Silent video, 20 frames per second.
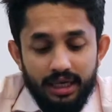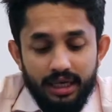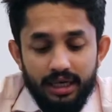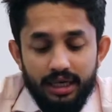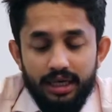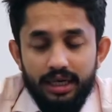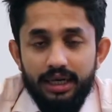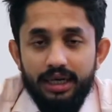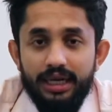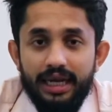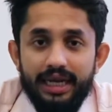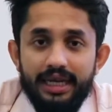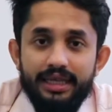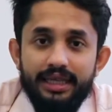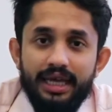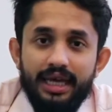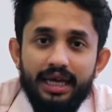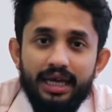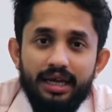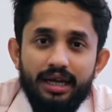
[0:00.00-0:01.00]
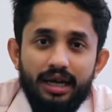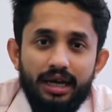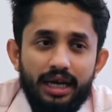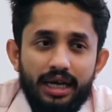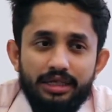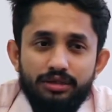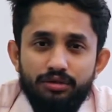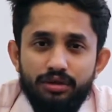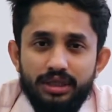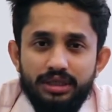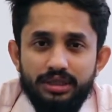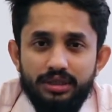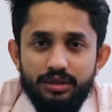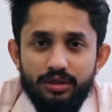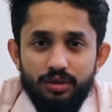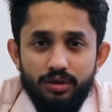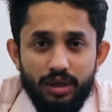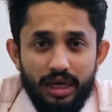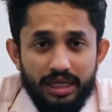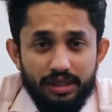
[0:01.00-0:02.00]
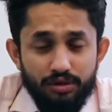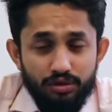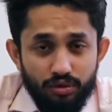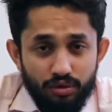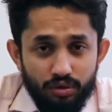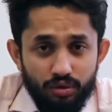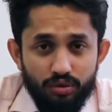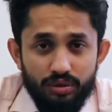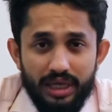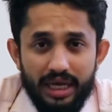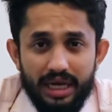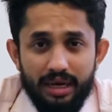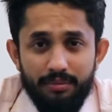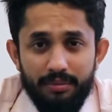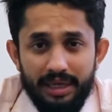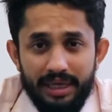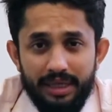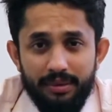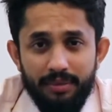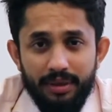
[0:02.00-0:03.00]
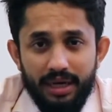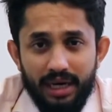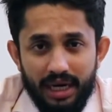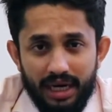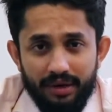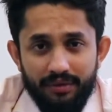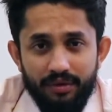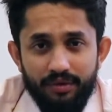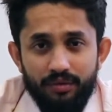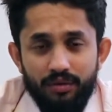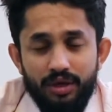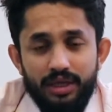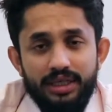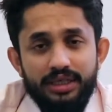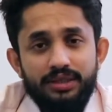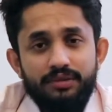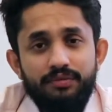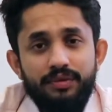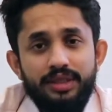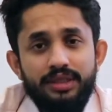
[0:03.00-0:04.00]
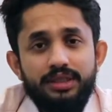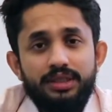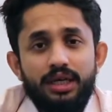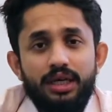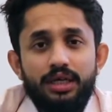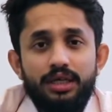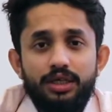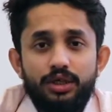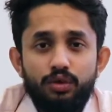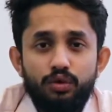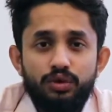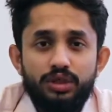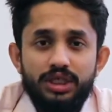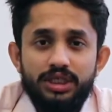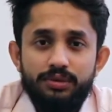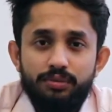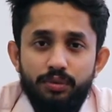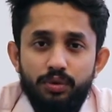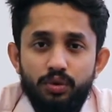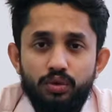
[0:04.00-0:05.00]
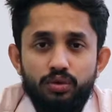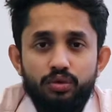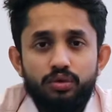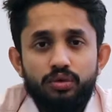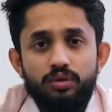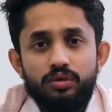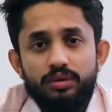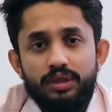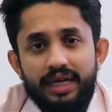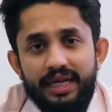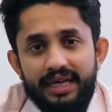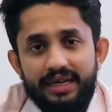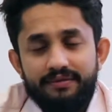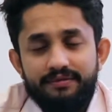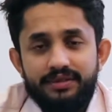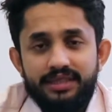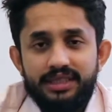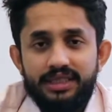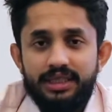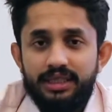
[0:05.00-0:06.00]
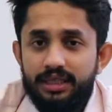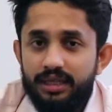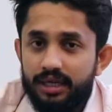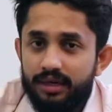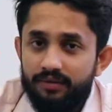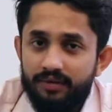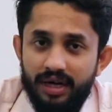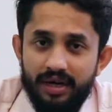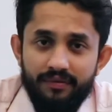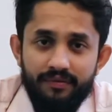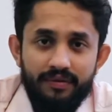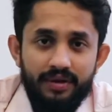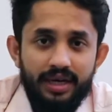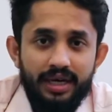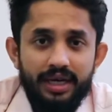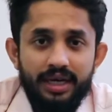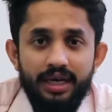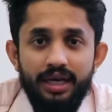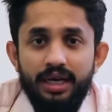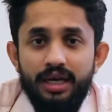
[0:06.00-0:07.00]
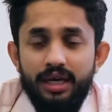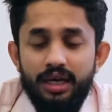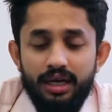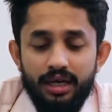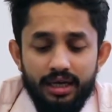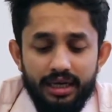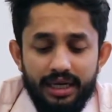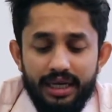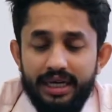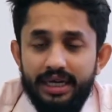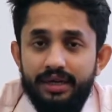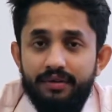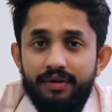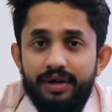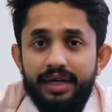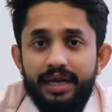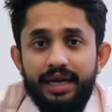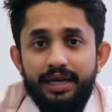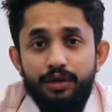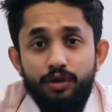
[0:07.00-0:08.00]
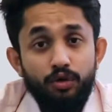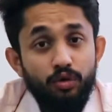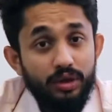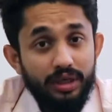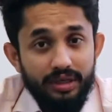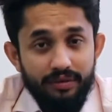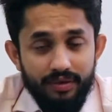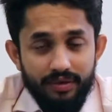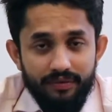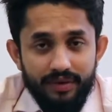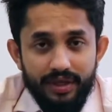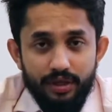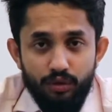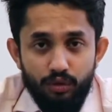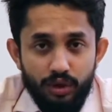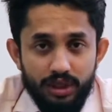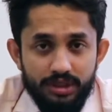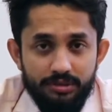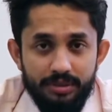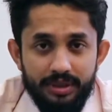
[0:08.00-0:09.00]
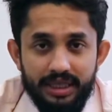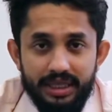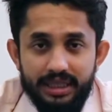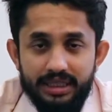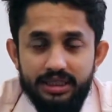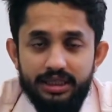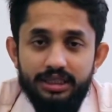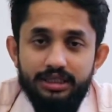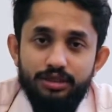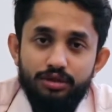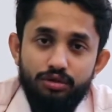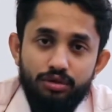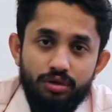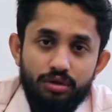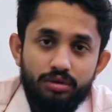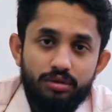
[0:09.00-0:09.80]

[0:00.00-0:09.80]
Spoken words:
Like there, as you know, there are multiple hardware wallets which uses Bluetooth, NFC, Wi-Fi connectivity, and even fact USB connections to